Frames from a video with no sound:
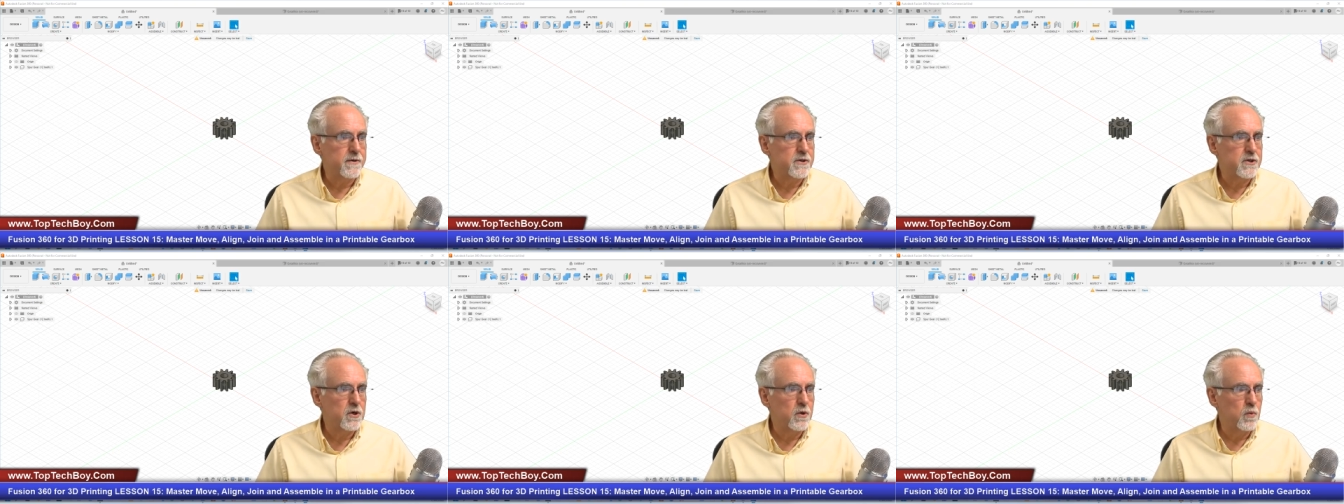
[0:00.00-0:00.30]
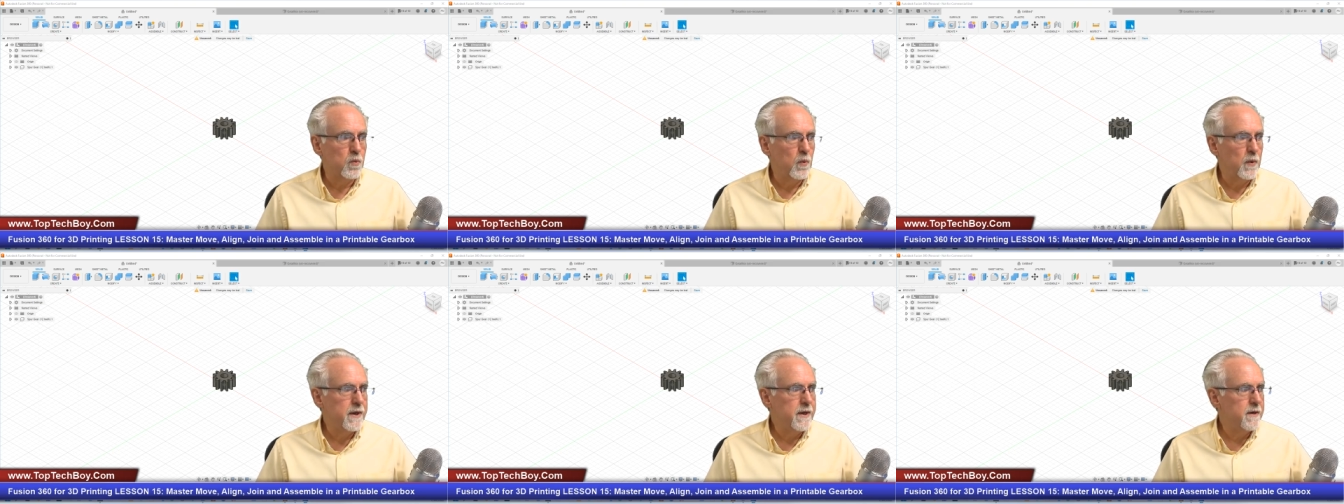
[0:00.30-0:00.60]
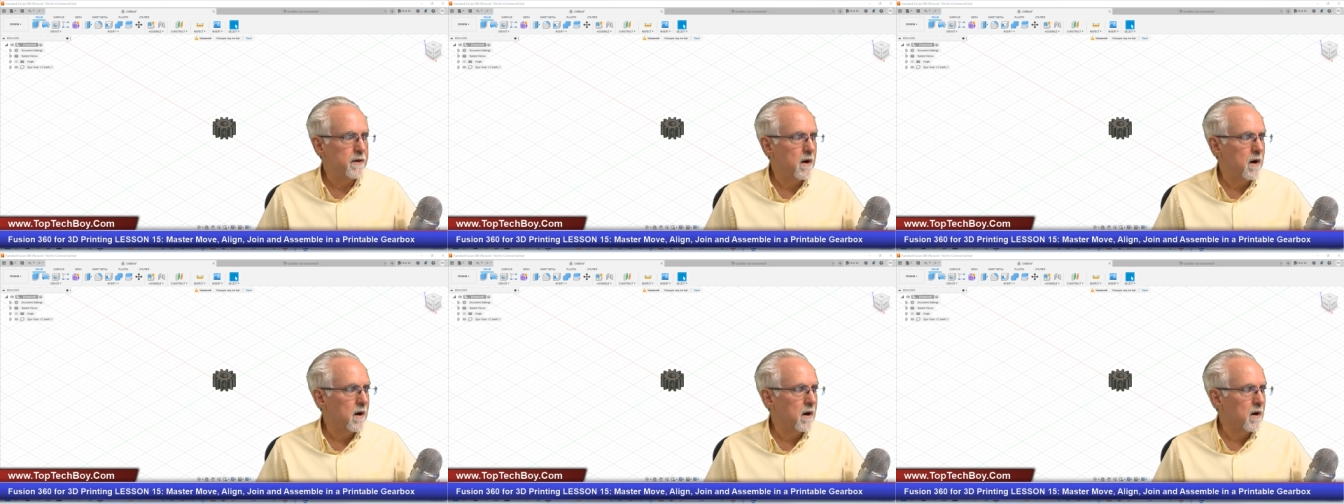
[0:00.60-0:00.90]
So
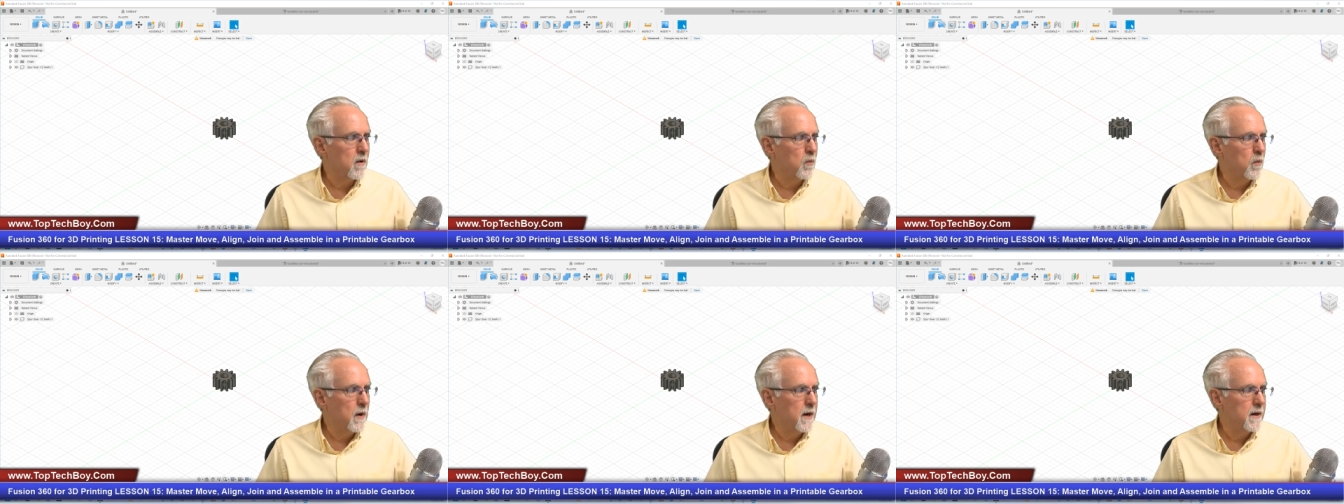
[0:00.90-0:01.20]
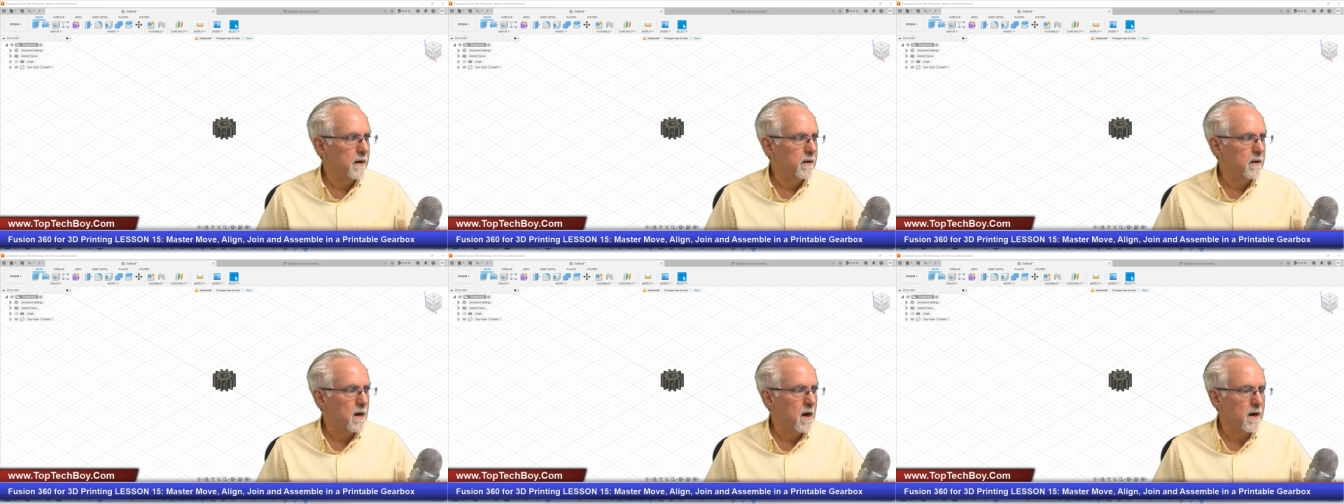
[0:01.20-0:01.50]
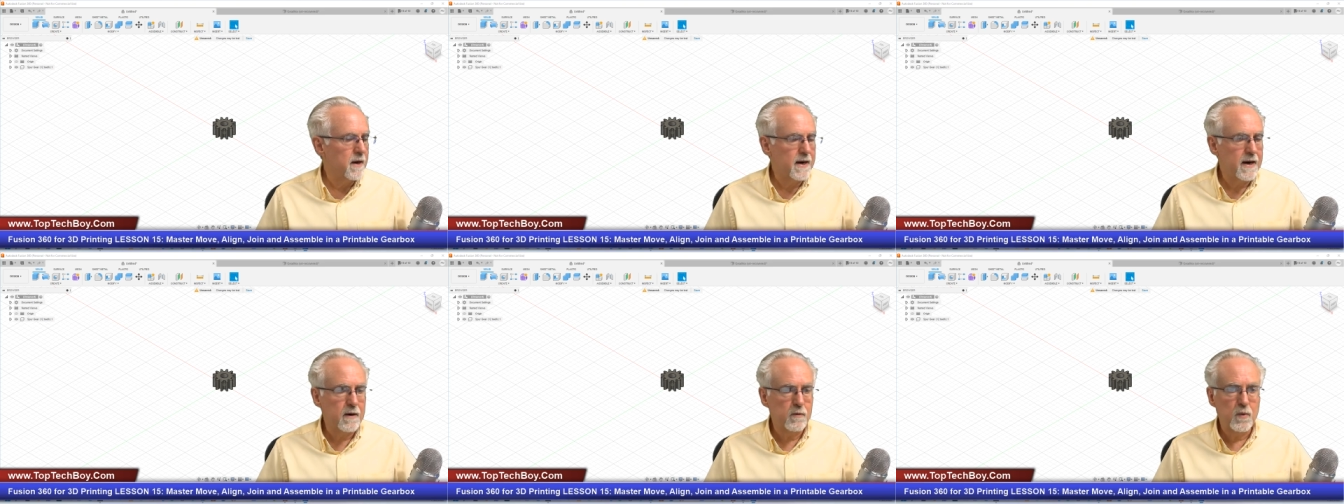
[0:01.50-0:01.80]
we are well
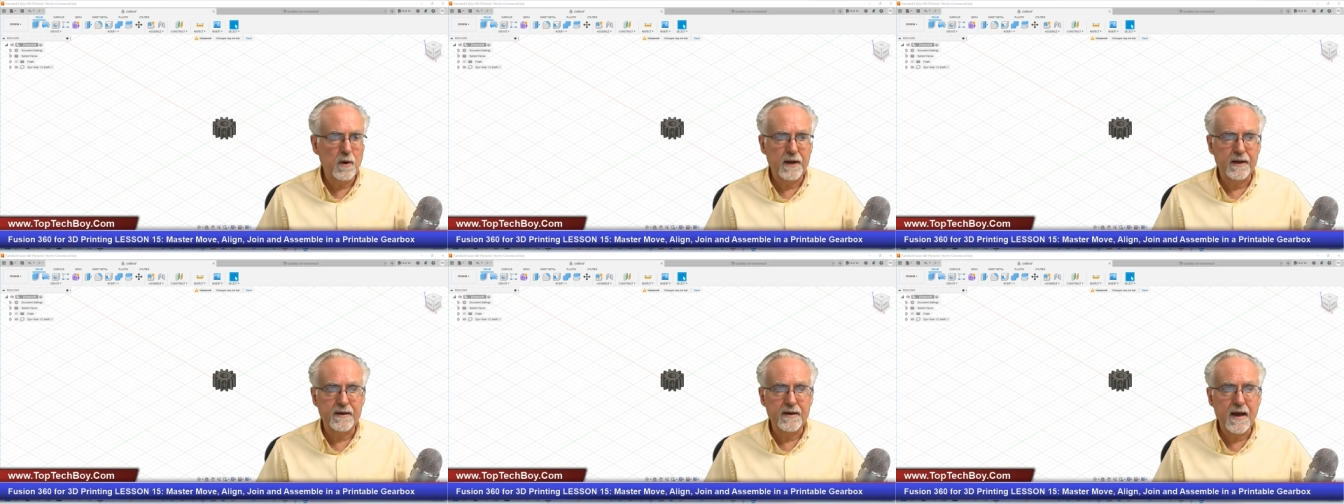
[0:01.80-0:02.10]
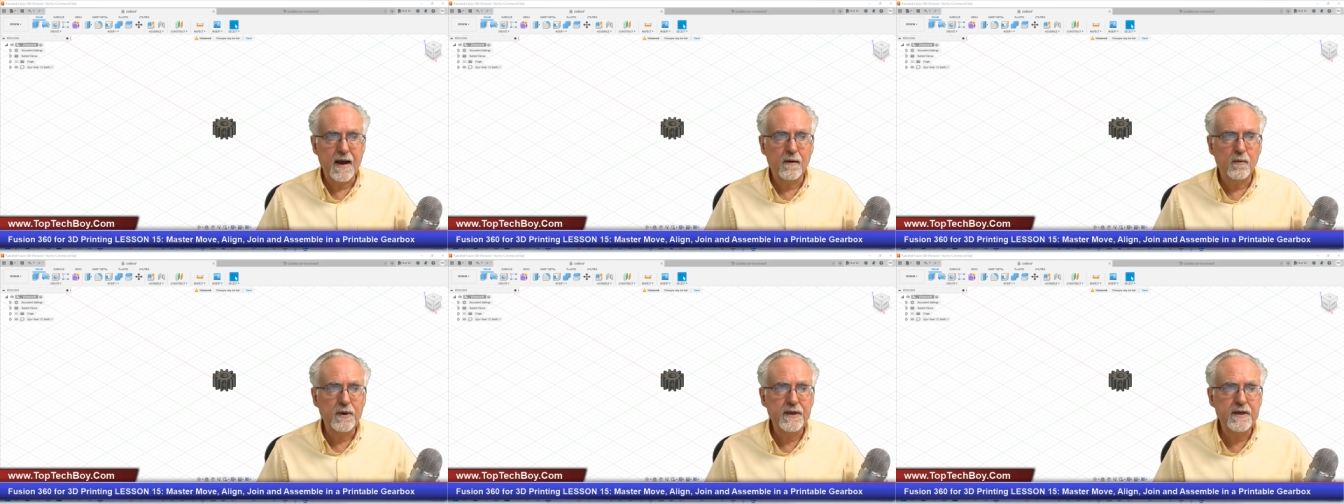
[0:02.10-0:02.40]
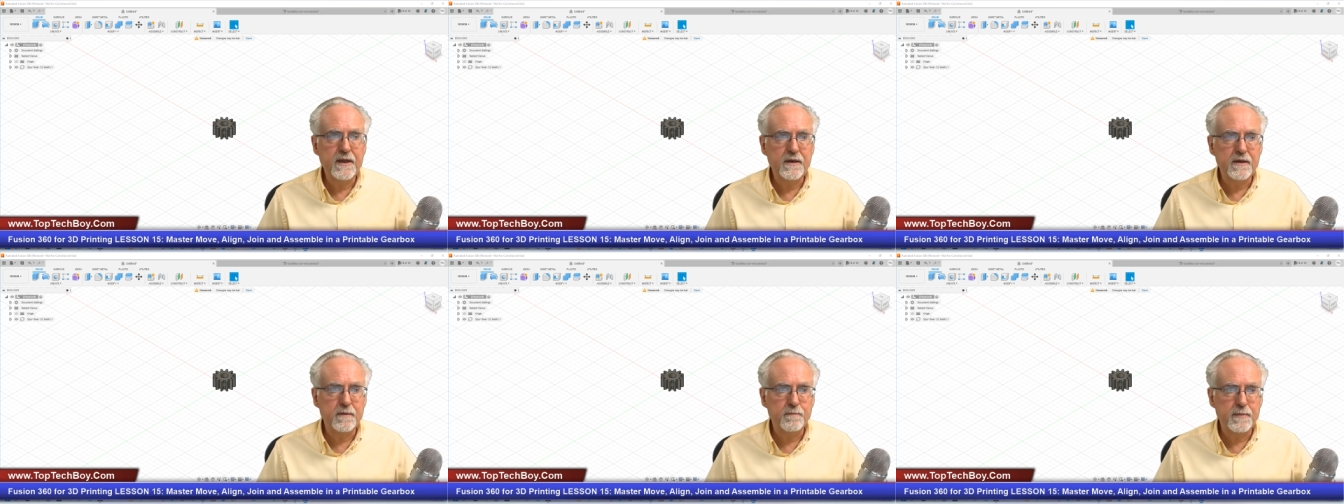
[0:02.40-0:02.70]
on our way. Now we
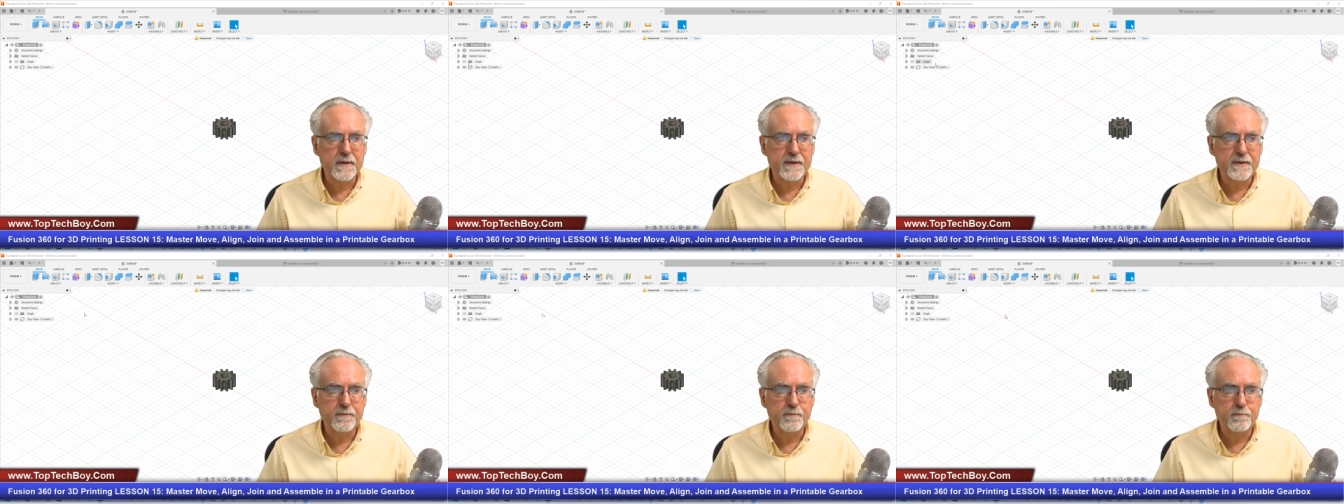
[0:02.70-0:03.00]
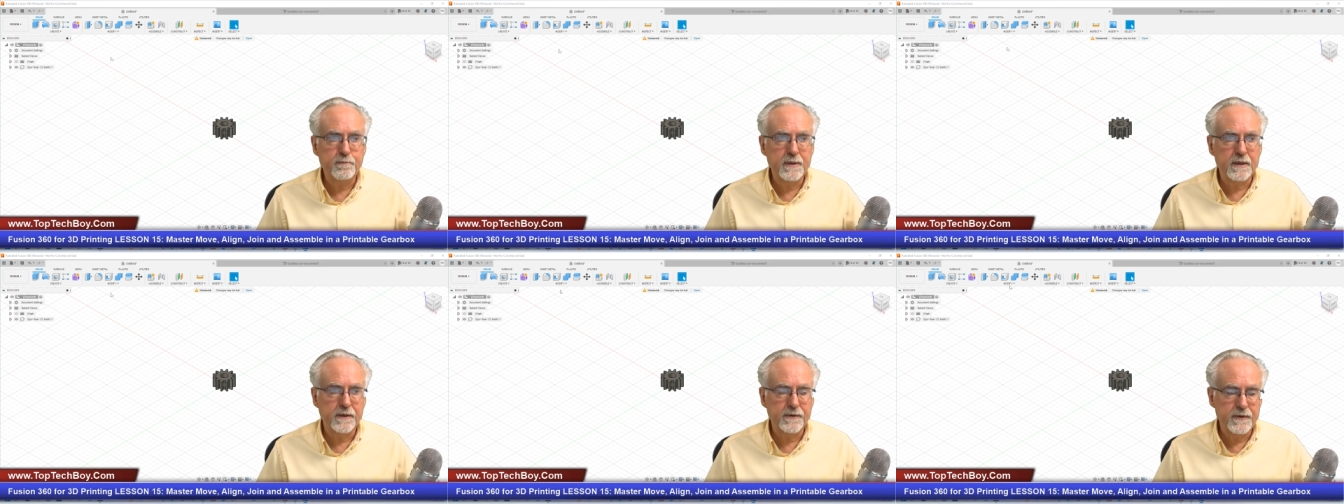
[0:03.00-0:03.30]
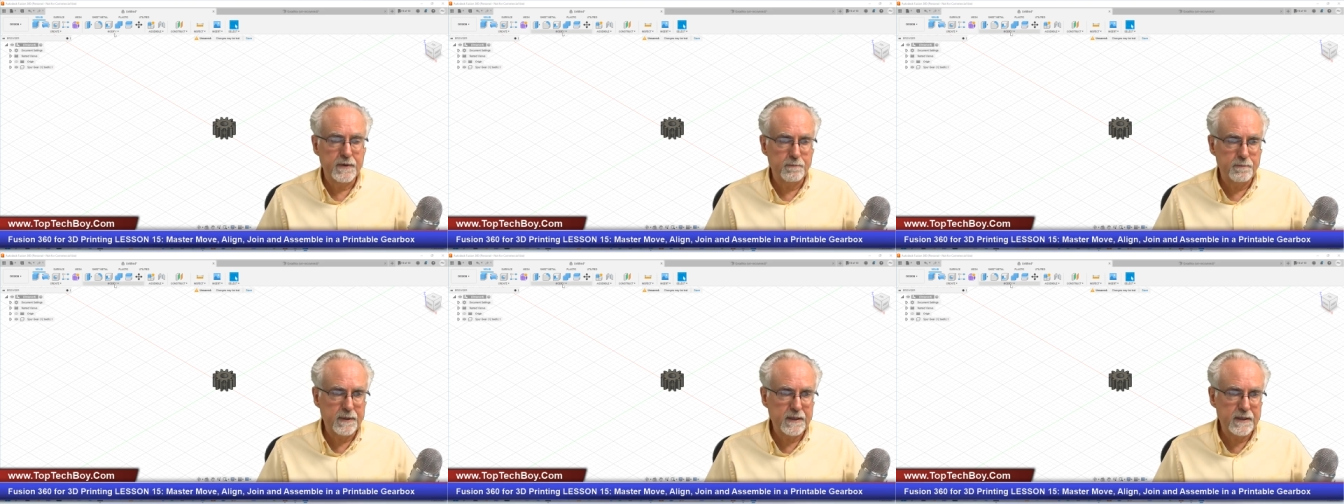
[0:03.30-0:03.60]
need to build, build
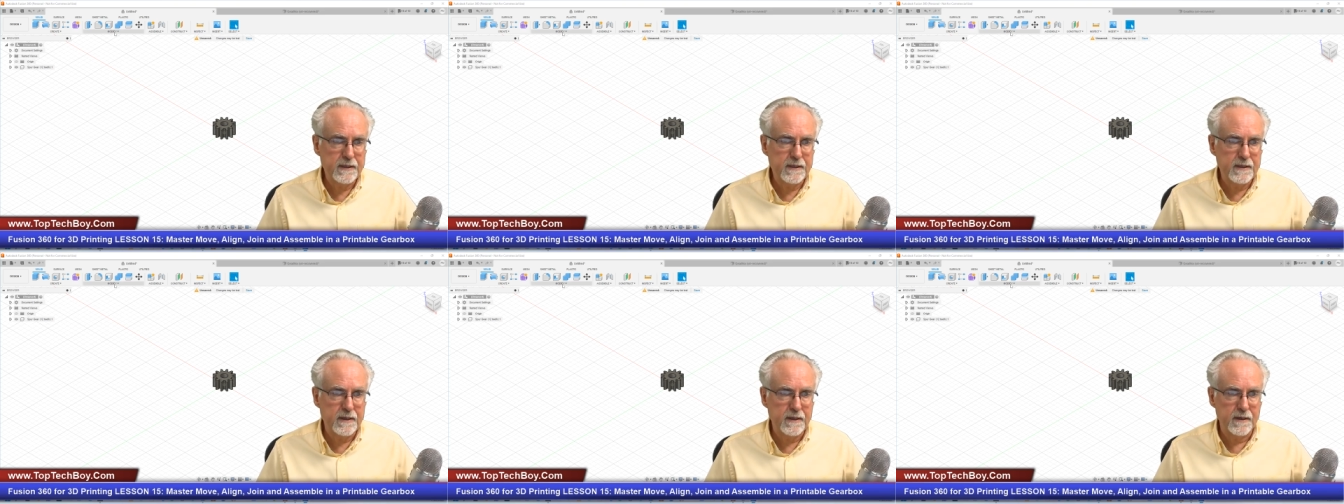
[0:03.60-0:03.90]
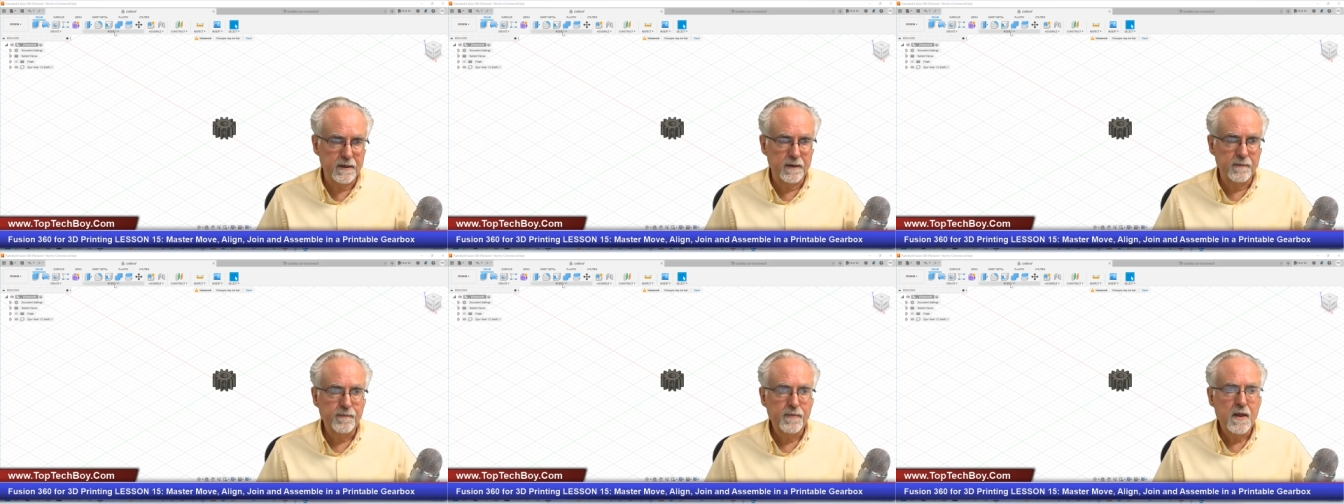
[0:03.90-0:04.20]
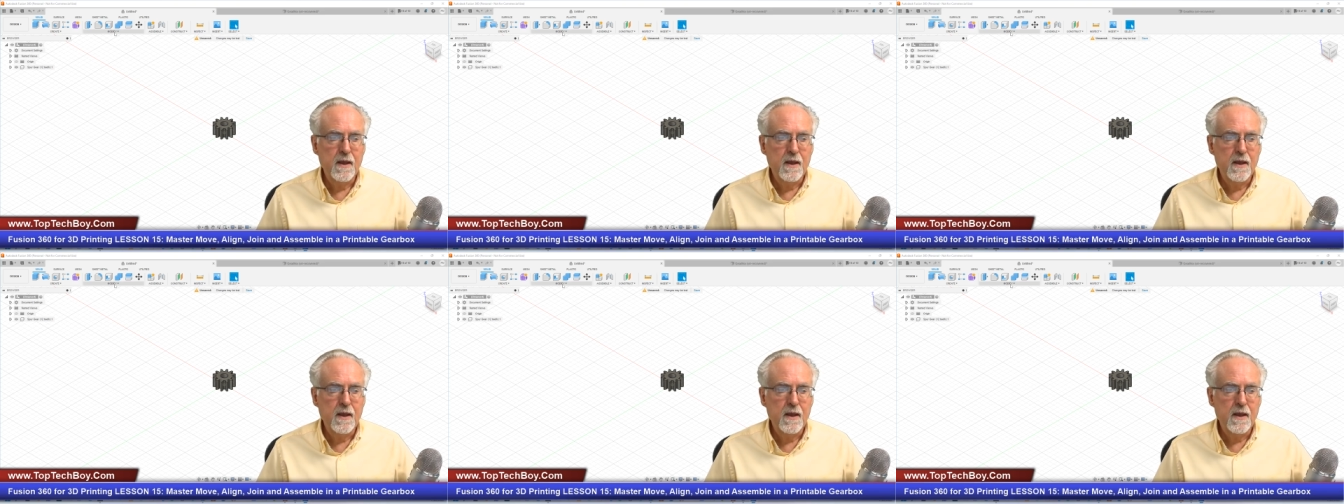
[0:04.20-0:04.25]
the big gear.